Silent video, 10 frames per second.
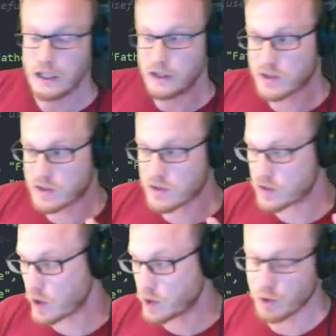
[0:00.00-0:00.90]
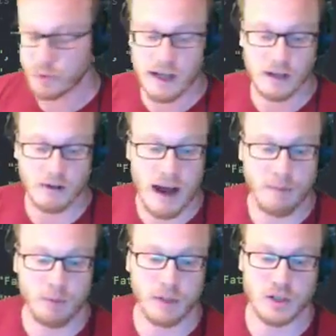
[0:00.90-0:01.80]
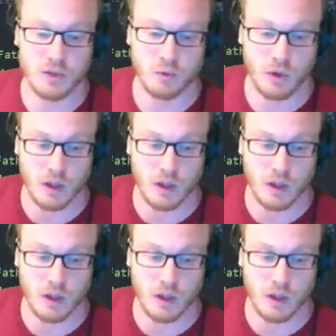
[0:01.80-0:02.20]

this social media app, which